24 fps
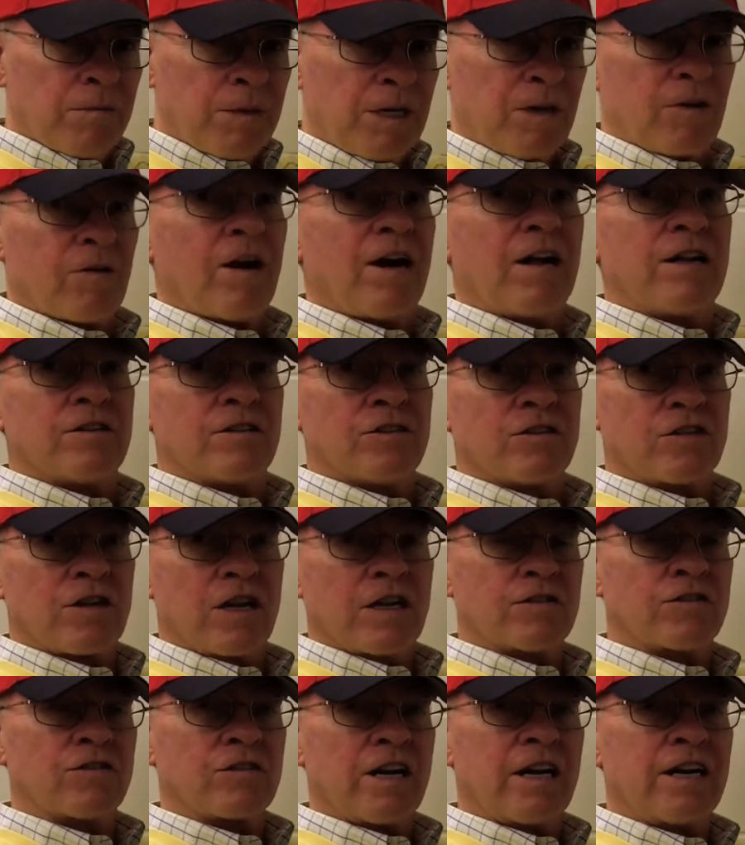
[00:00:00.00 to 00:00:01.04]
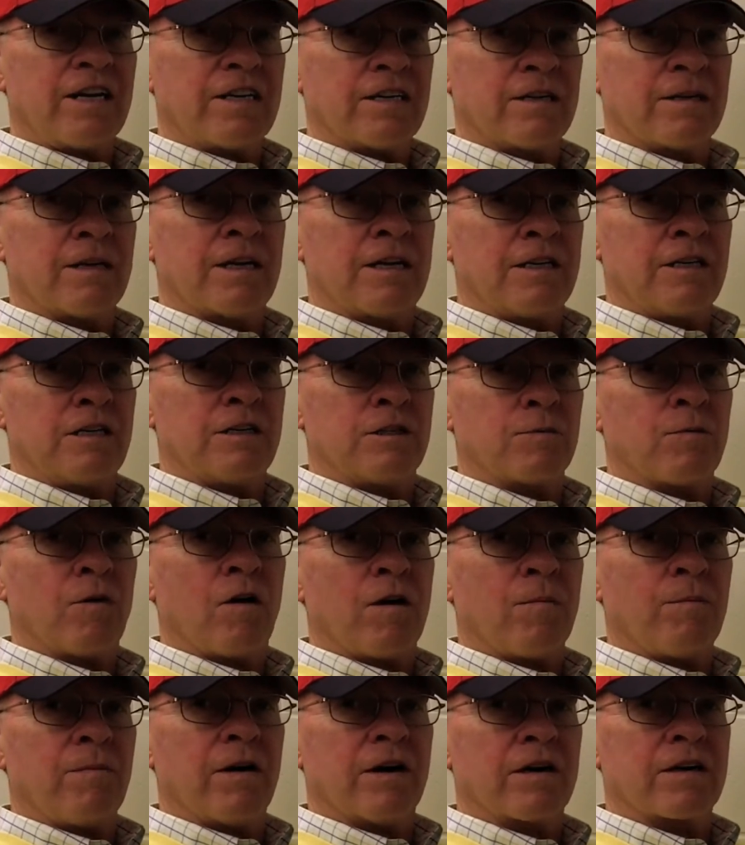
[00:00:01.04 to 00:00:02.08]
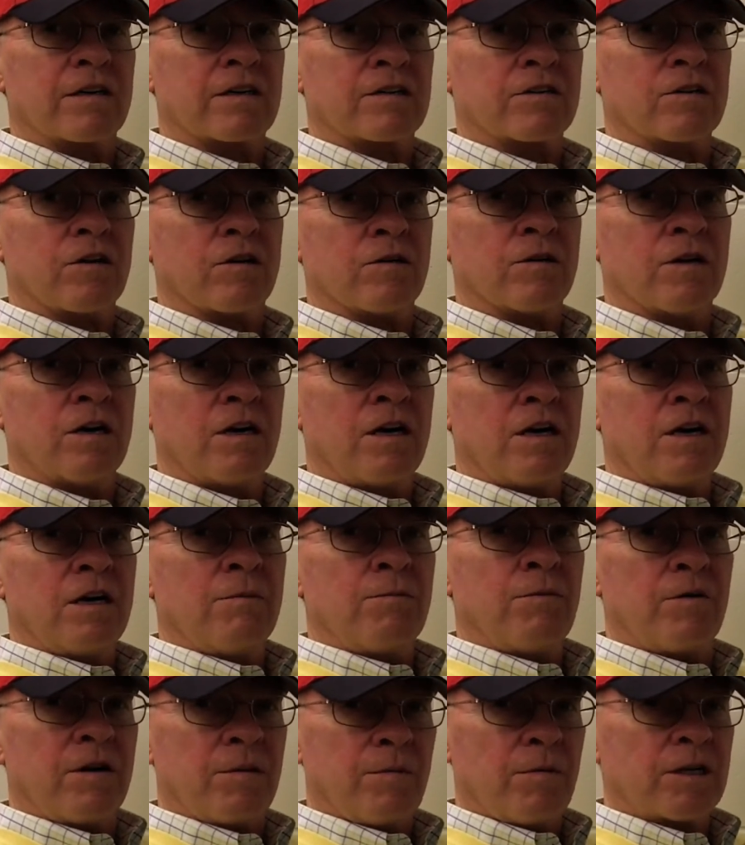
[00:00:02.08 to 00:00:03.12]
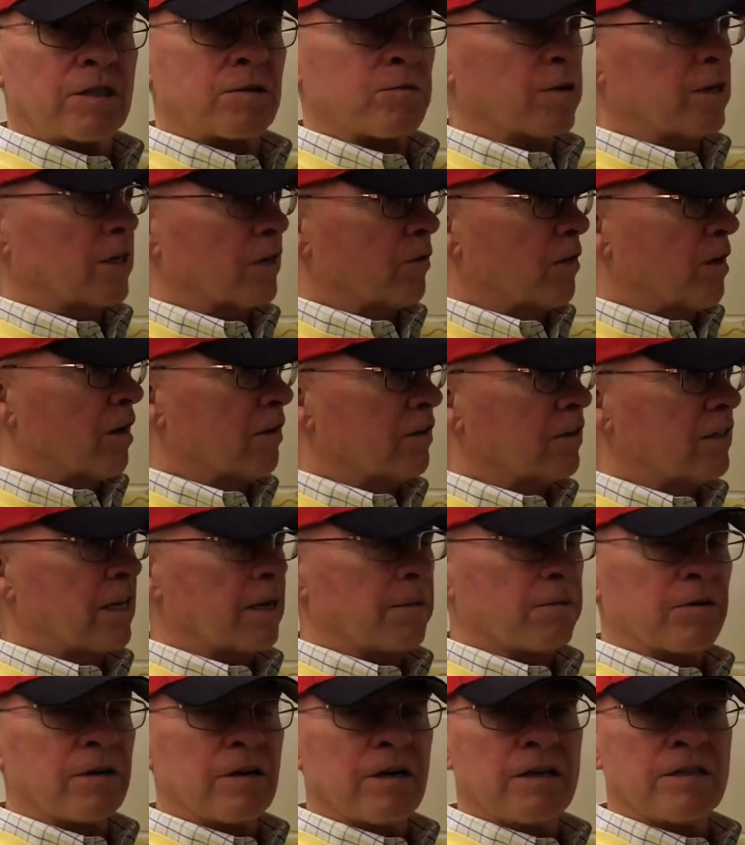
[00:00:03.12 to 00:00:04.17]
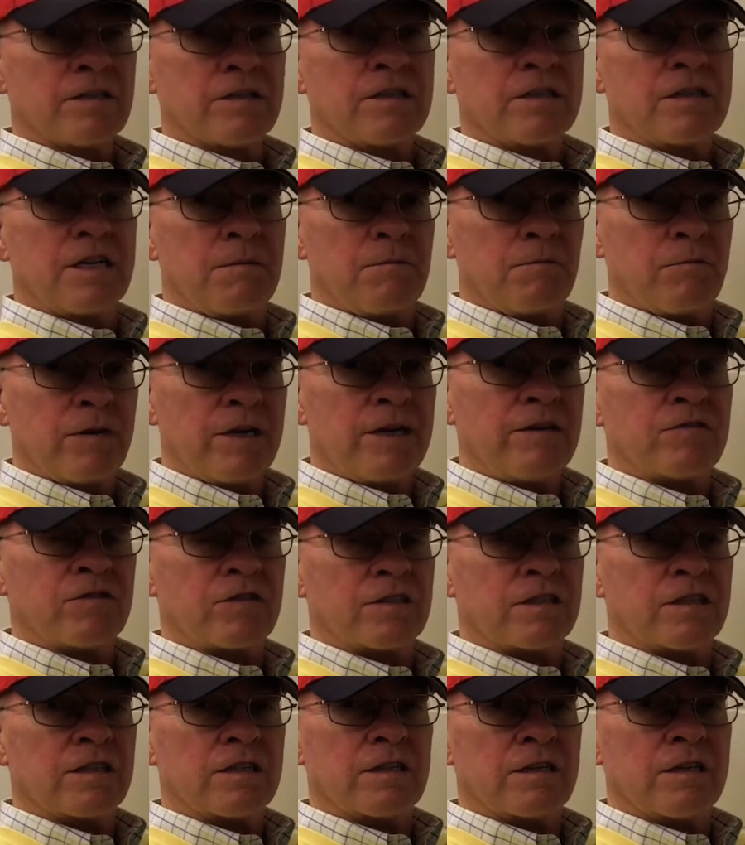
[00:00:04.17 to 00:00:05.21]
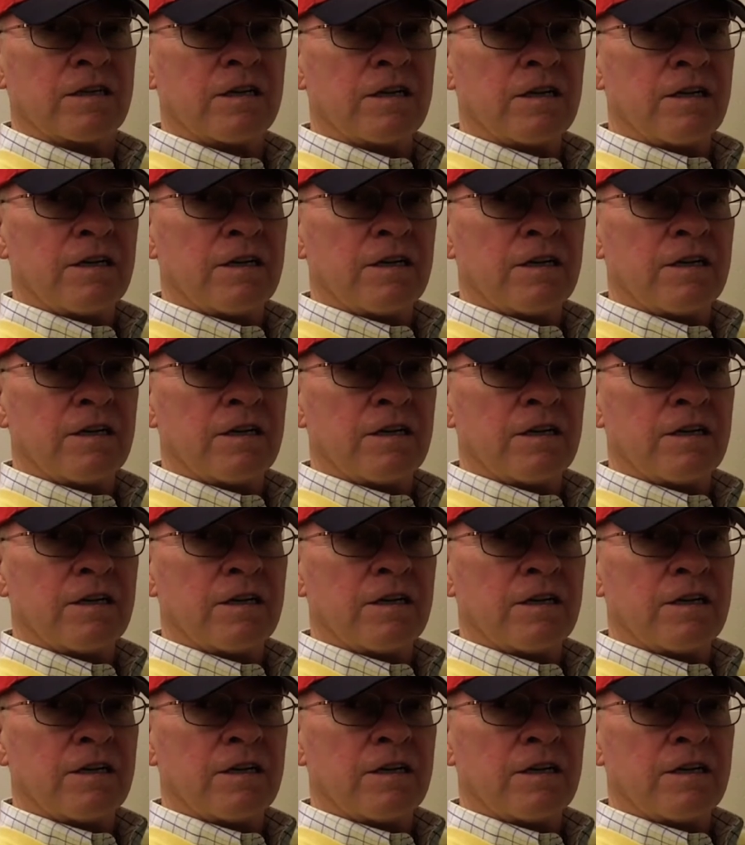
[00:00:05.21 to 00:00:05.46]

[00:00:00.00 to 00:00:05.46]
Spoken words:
meteorologist on site at each ballpark. So pretty much what the groundkeeper does is he briefs the